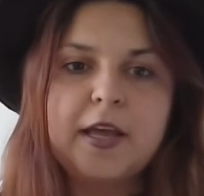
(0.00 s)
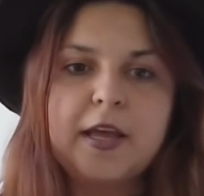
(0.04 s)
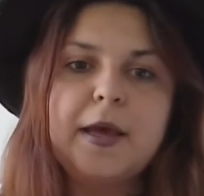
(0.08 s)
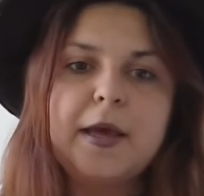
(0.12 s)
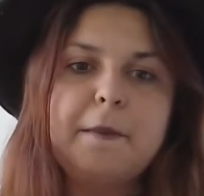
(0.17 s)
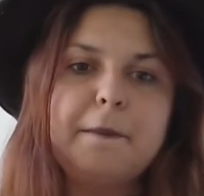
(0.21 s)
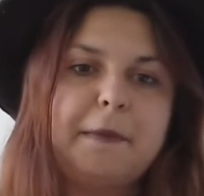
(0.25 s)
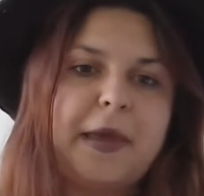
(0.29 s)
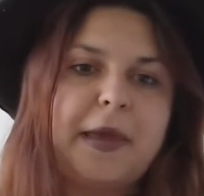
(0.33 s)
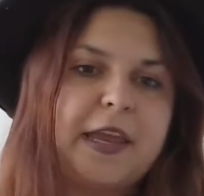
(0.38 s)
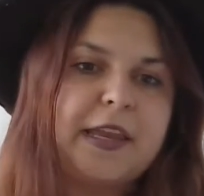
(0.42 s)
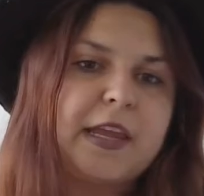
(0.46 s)

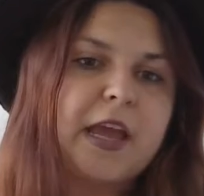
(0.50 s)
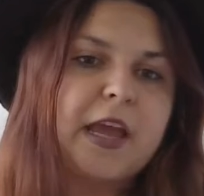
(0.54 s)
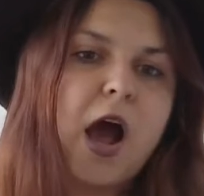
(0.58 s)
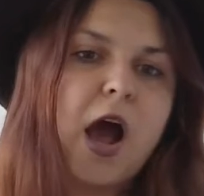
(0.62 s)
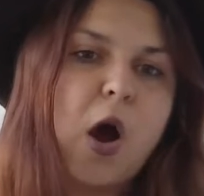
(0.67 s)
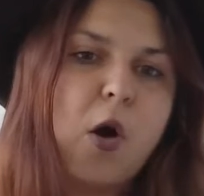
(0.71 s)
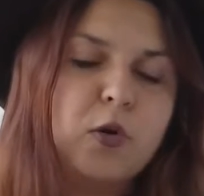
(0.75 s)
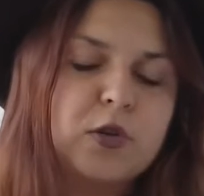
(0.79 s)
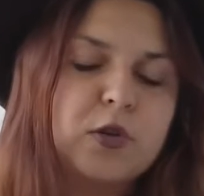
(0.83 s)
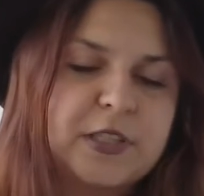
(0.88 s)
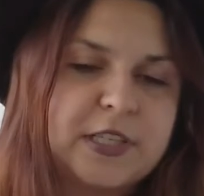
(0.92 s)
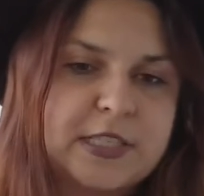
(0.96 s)
Many
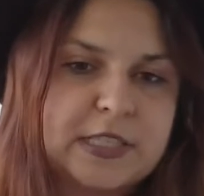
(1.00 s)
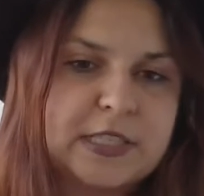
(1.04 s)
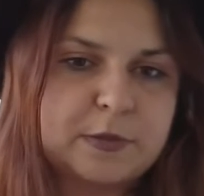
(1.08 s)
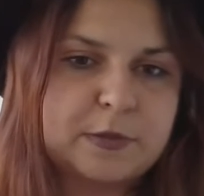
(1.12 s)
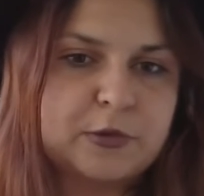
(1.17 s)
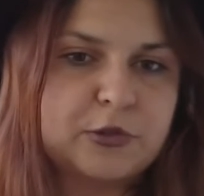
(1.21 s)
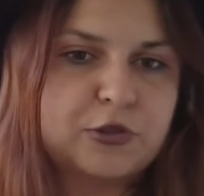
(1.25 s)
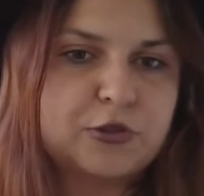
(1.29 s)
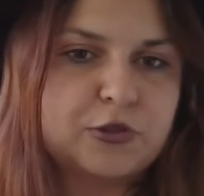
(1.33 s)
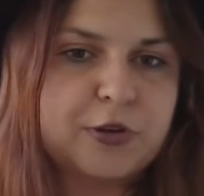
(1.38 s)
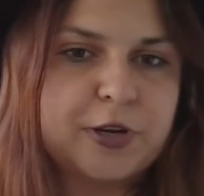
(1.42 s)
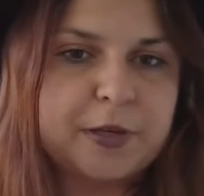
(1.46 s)
autism
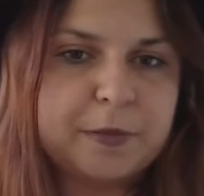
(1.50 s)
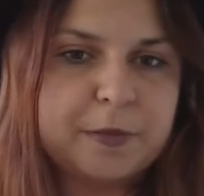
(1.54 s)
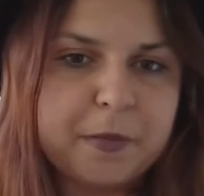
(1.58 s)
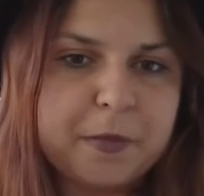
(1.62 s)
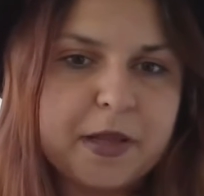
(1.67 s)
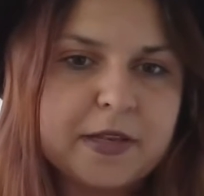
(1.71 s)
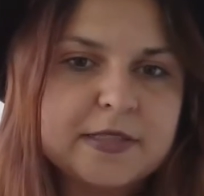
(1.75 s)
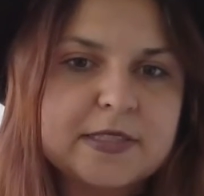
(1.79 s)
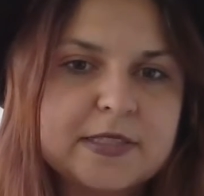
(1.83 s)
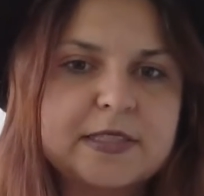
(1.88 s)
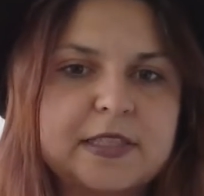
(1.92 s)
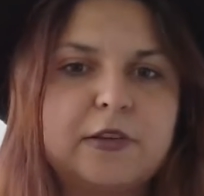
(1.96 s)

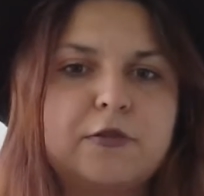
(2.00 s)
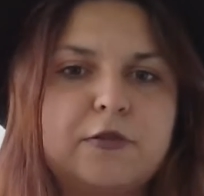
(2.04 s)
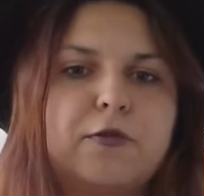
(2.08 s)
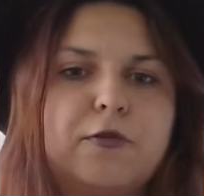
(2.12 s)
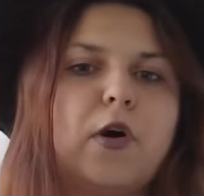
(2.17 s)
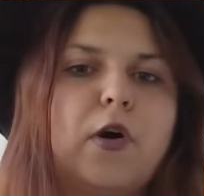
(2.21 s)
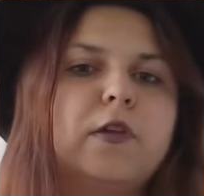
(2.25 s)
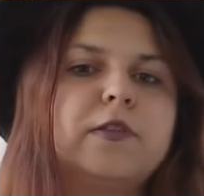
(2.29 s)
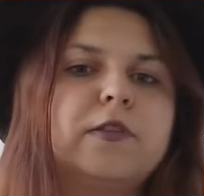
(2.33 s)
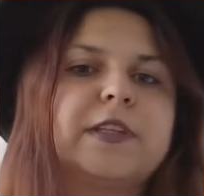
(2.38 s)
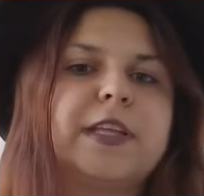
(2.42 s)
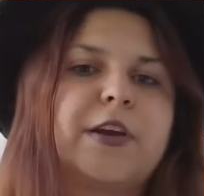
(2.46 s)
treatments
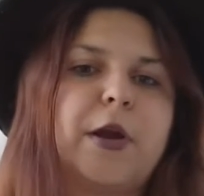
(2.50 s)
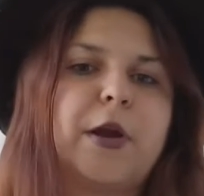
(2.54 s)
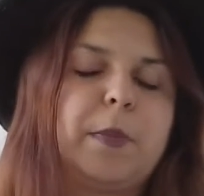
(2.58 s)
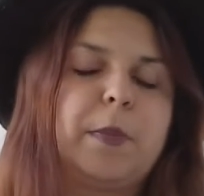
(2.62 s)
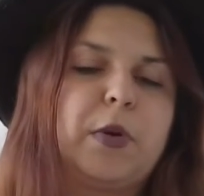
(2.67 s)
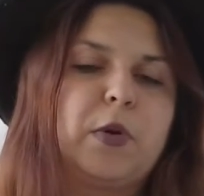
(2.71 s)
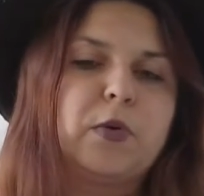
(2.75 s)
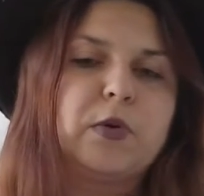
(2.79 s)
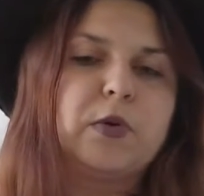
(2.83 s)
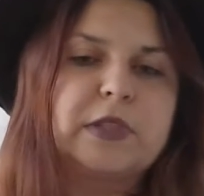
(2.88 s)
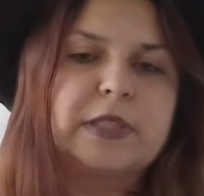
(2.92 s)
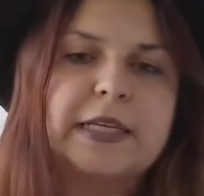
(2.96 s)
involve
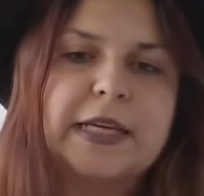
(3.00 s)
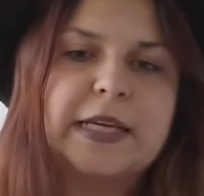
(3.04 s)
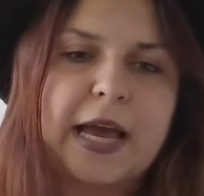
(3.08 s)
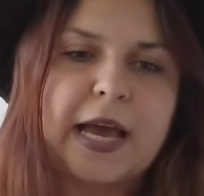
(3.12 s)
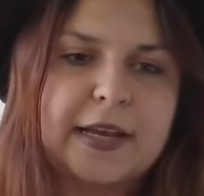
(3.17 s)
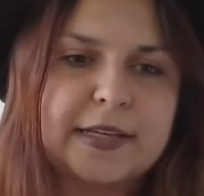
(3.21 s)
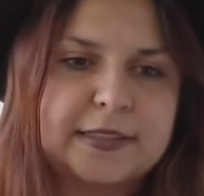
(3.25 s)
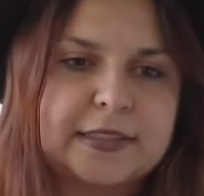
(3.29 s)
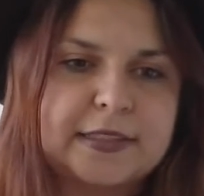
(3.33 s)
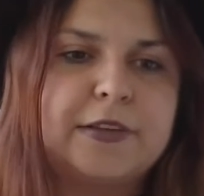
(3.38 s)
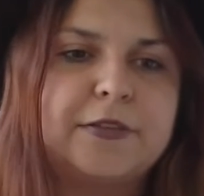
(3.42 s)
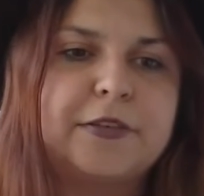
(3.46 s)
therapeutic
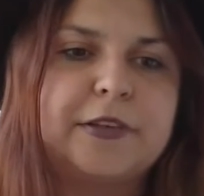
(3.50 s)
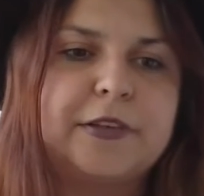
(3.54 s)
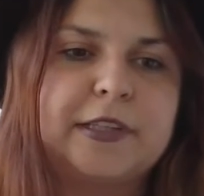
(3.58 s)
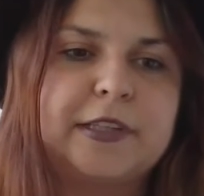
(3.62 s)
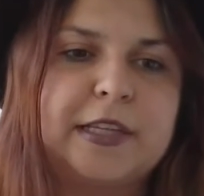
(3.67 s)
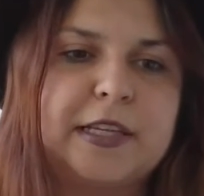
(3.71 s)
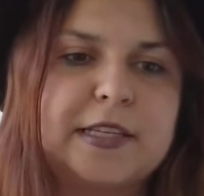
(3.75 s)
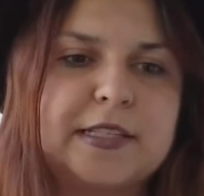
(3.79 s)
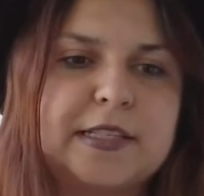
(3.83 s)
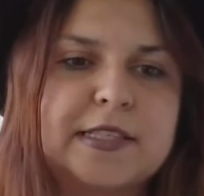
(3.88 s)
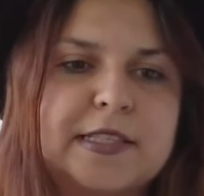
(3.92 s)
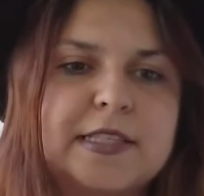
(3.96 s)

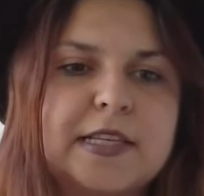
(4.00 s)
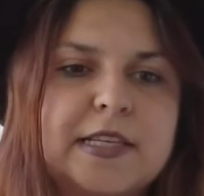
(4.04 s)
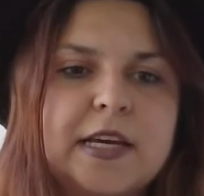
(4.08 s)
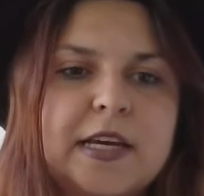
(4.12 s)
activities